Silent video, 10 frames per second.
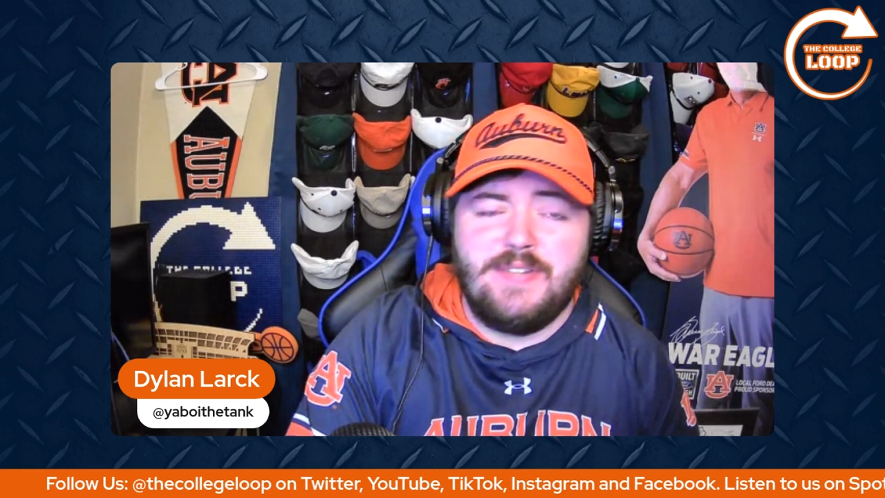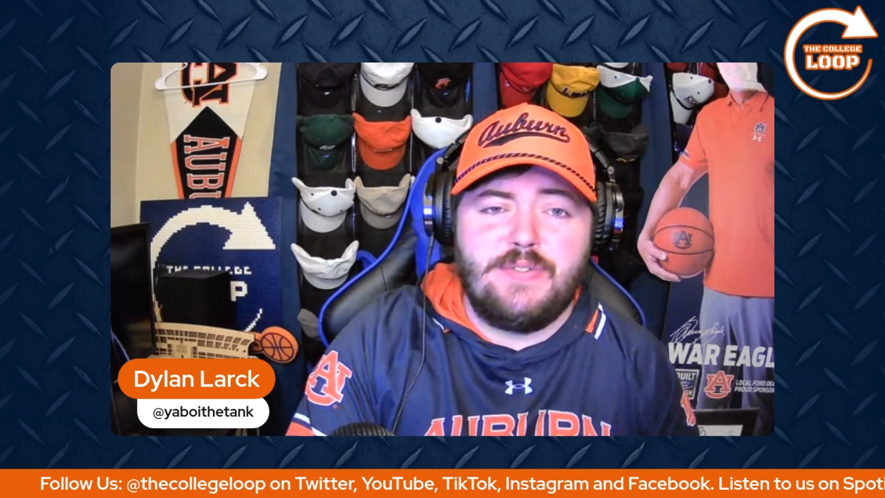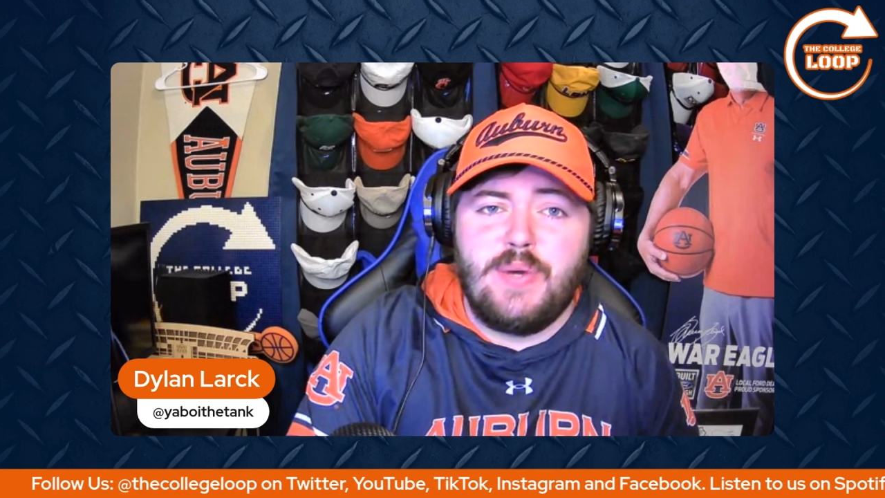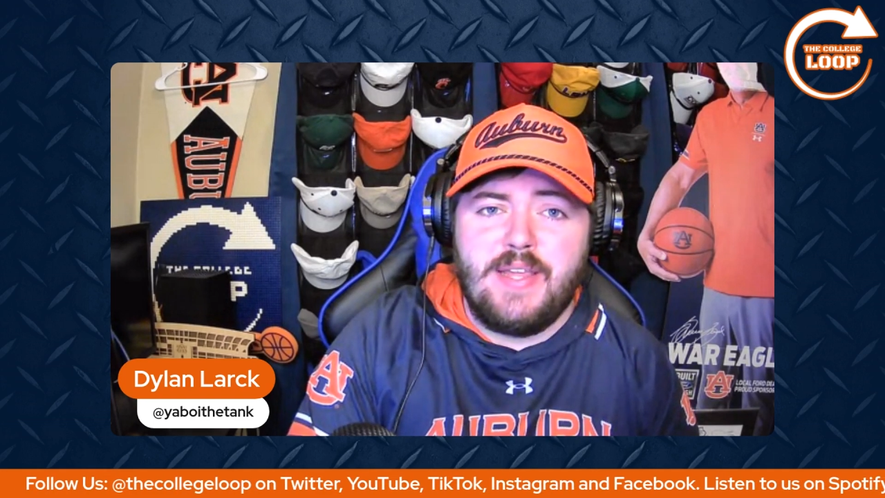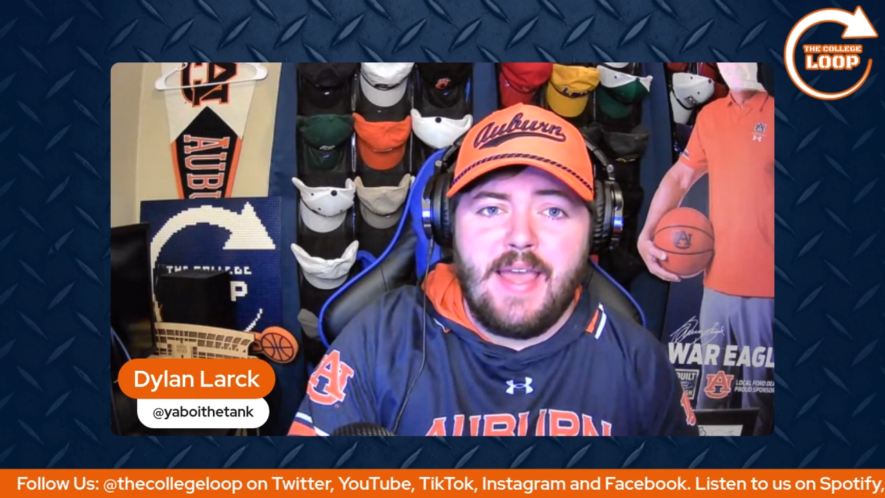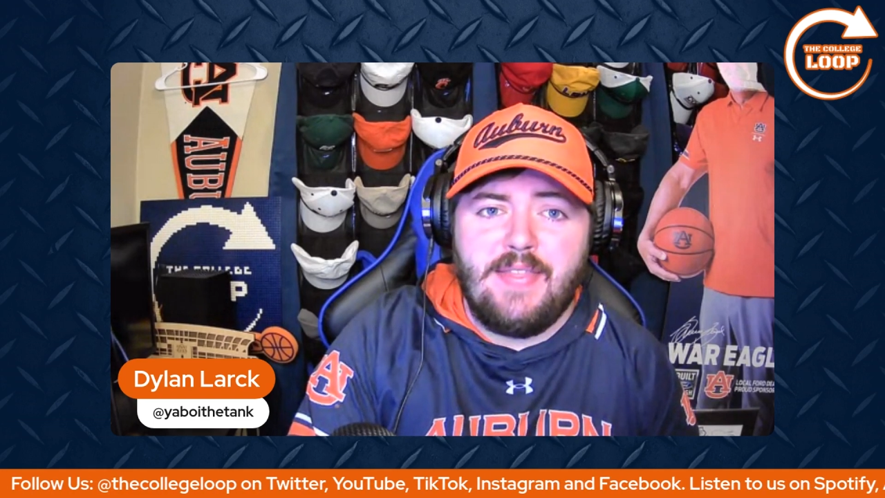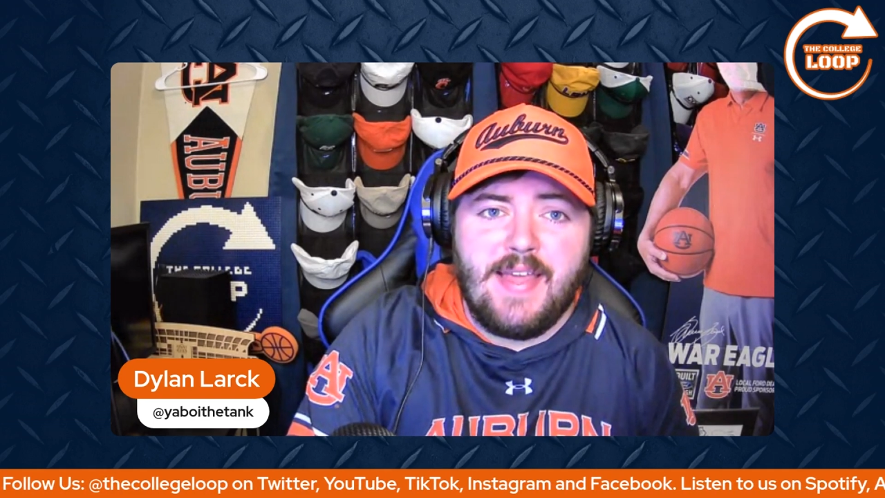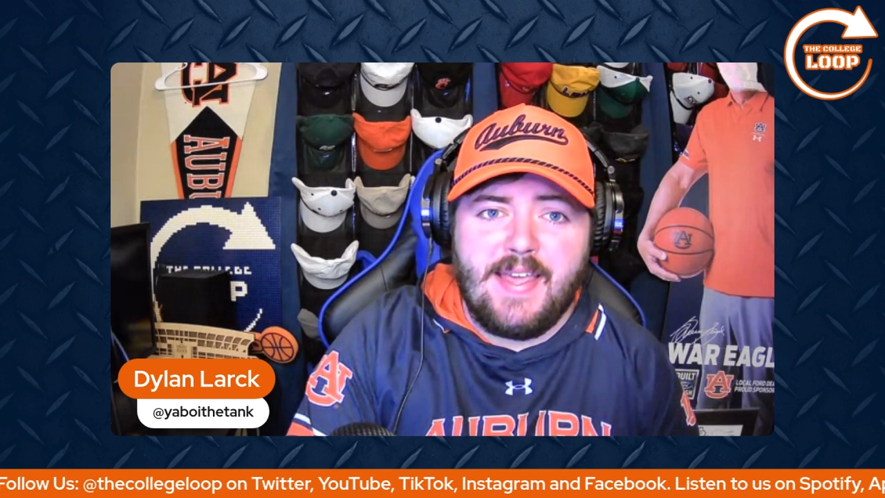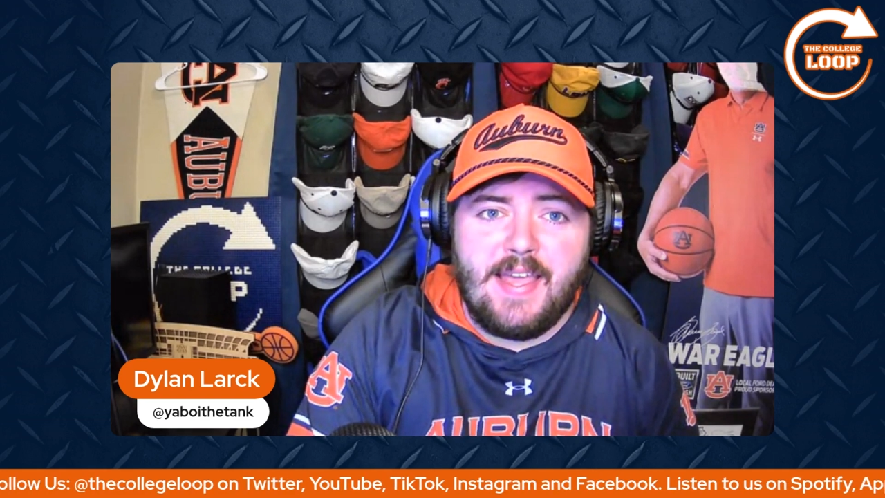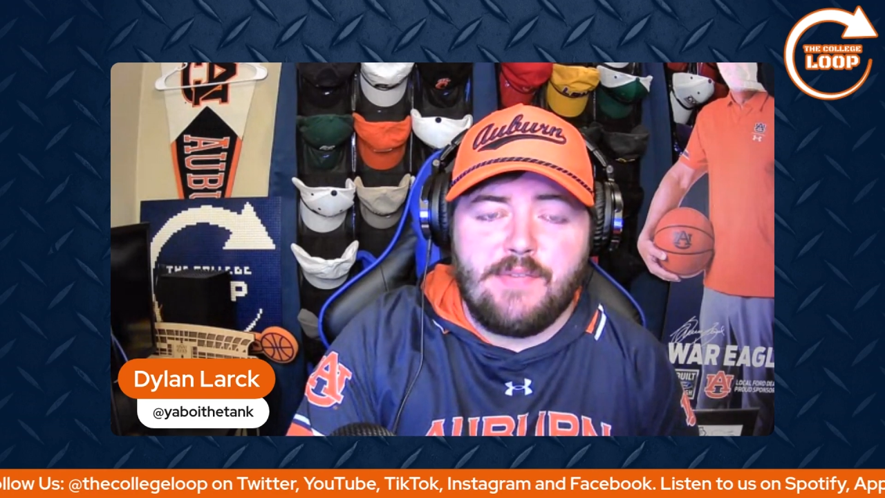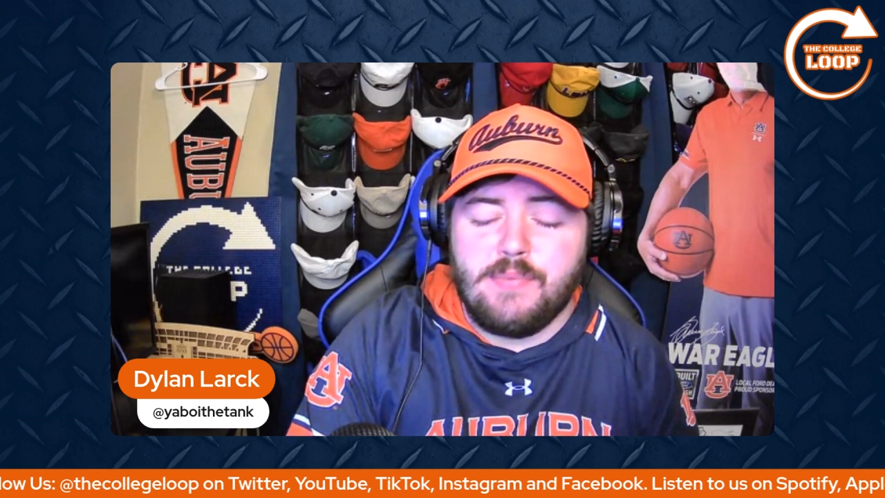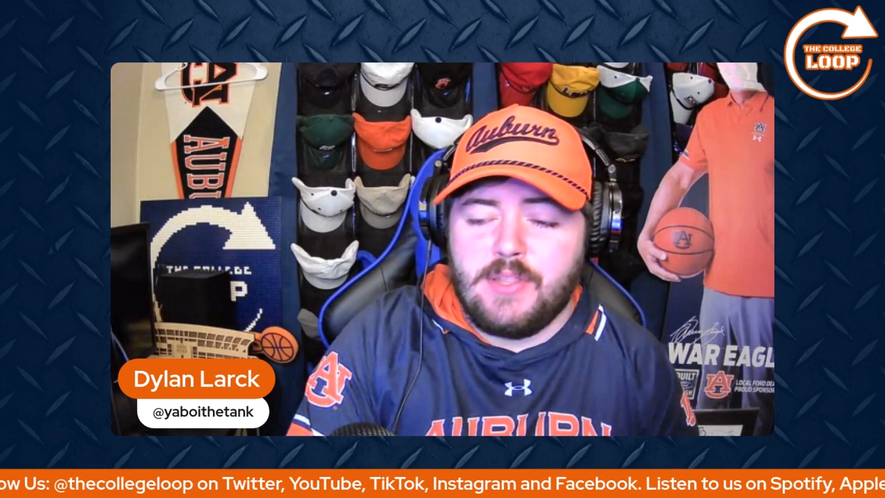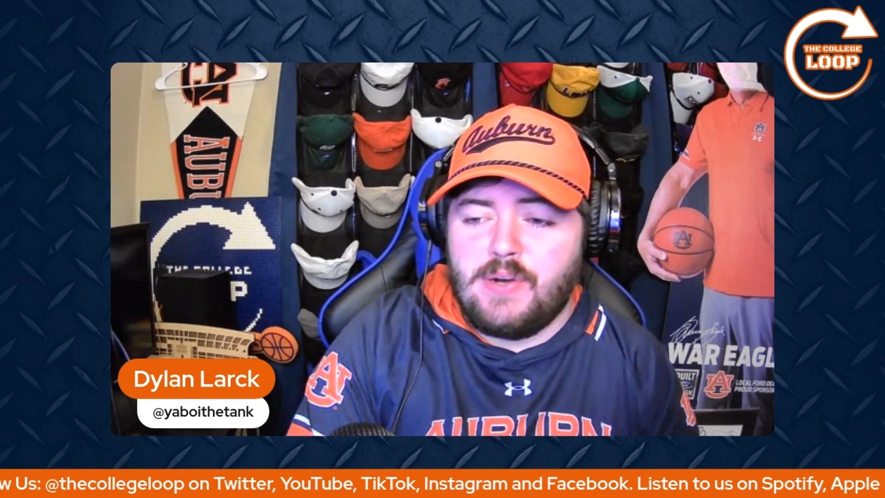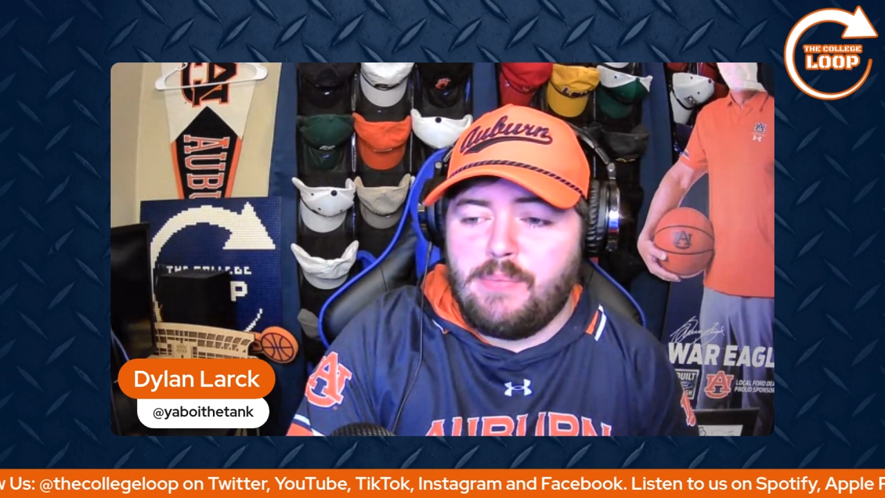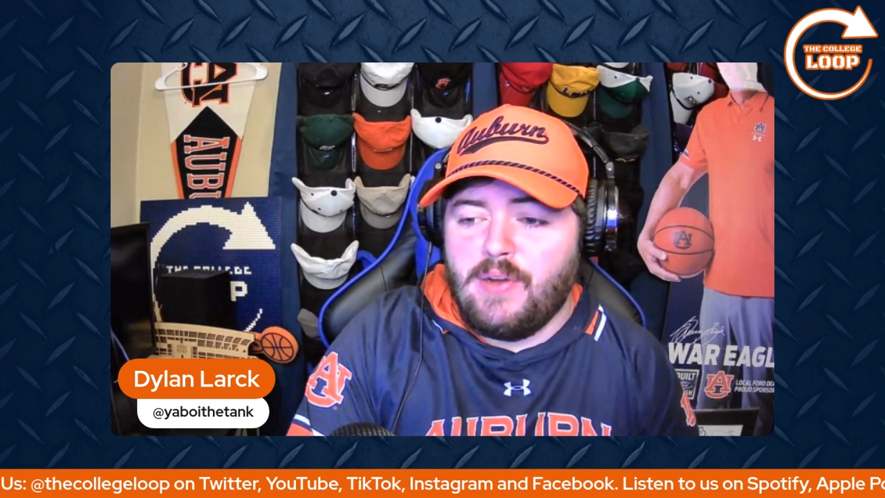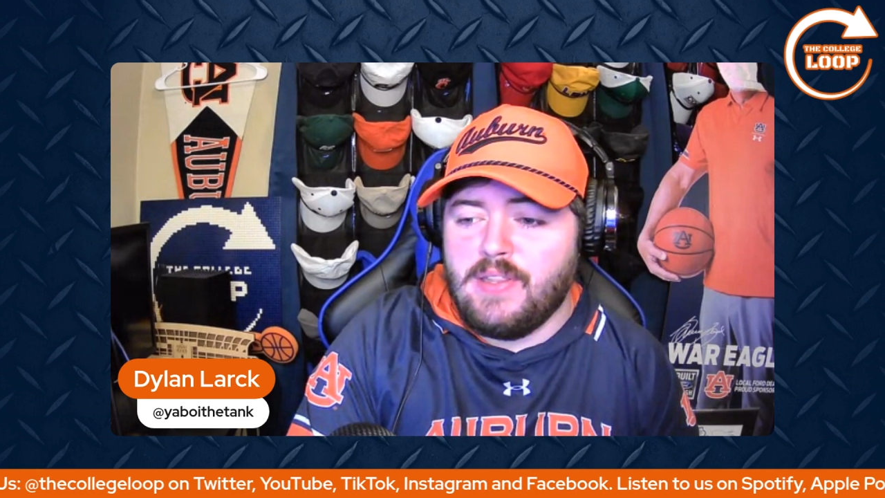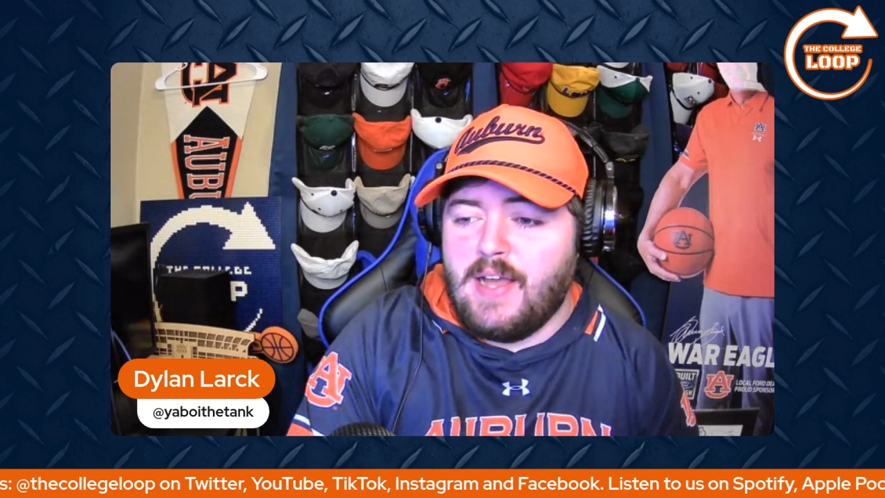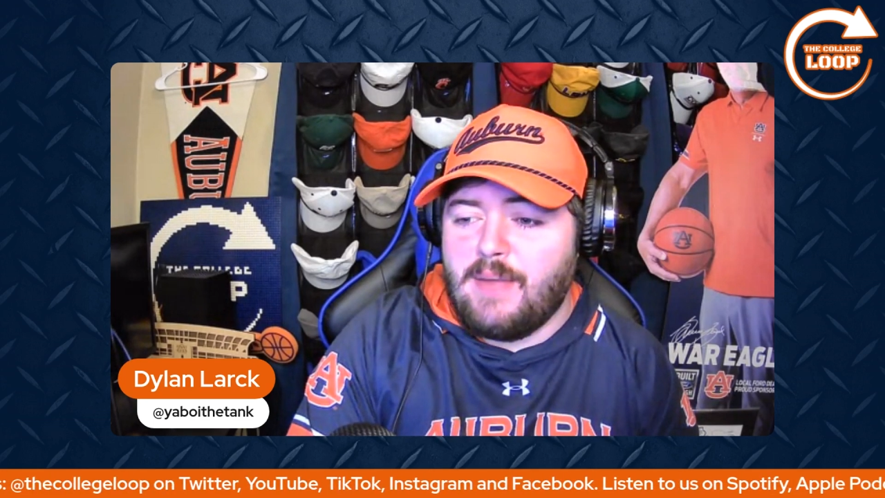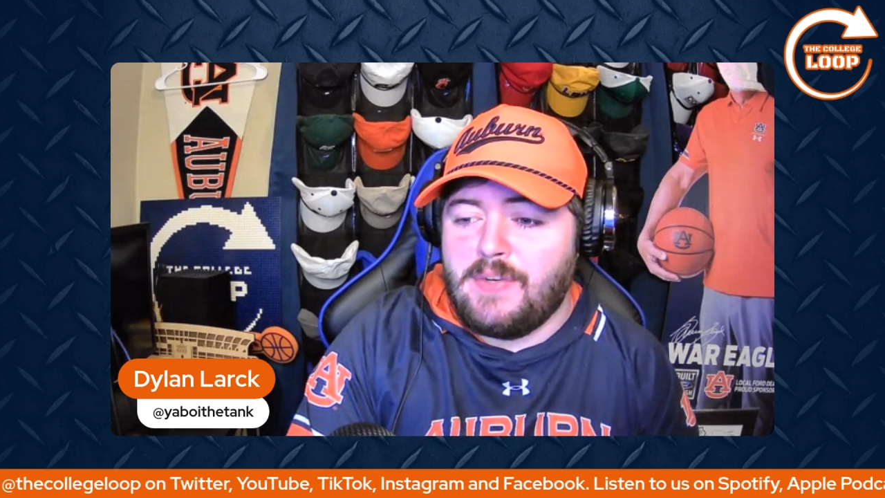of 28 in that game from the 3-point line,